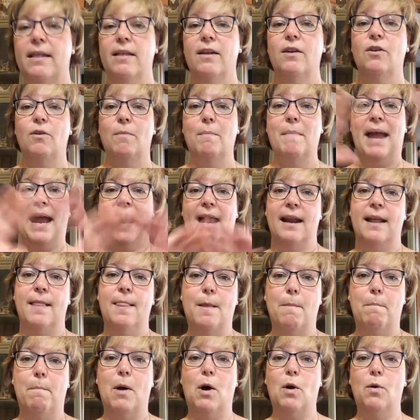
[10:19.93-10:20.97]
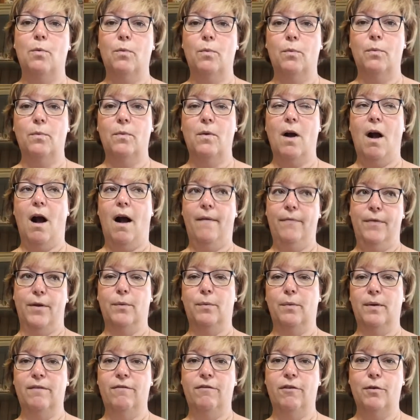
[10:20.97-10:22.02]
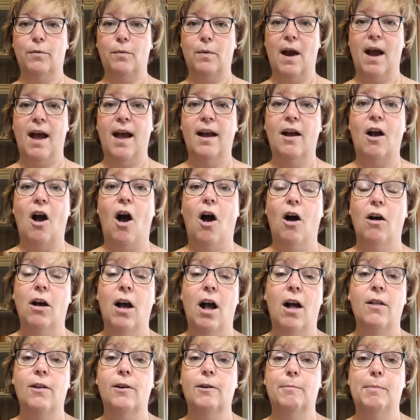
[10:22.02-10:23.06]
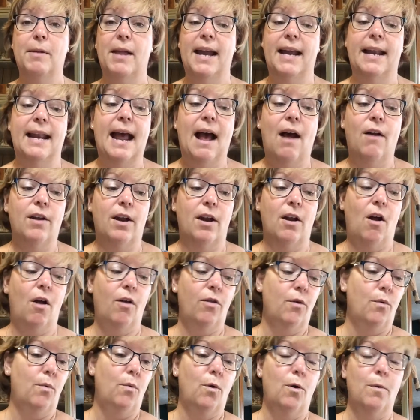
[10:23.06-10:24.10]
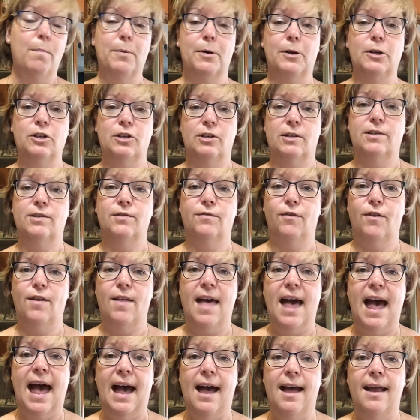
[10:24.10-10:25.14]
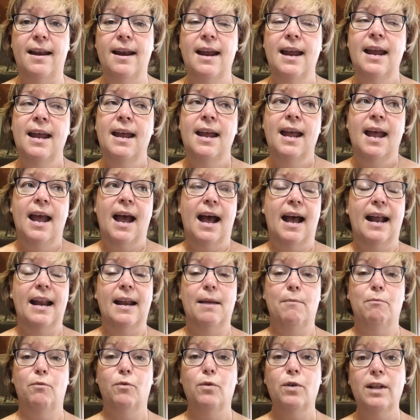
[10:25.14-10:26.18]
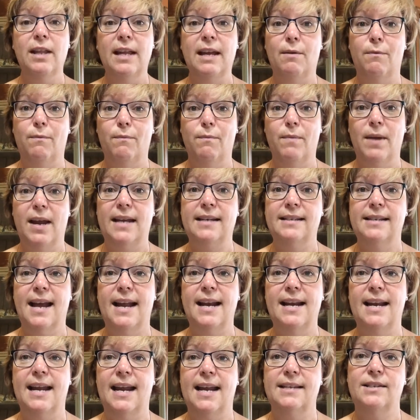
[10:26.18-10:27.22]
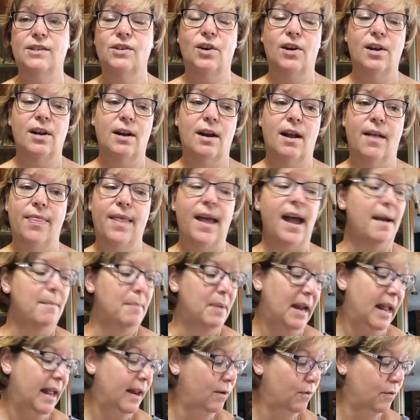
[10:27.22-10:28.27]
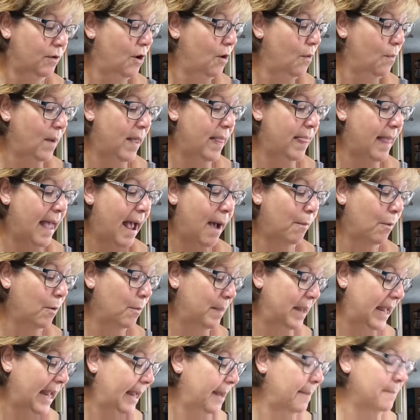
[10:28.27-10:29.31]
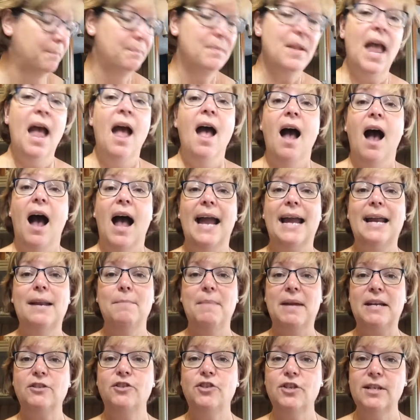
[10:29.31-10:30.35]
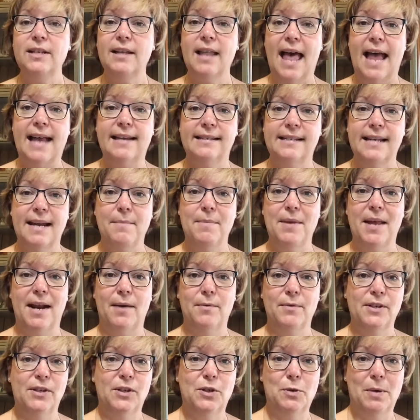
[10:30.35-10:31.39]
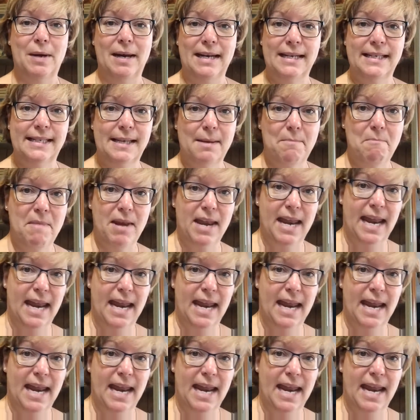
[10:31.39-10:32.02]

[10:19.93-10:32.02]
little man in the boat on the river rug, all color planned out and all the wool purchased for that. And I'm really excited to get started on that, but I don't know when that will be. I had mentioned last time that I was doing some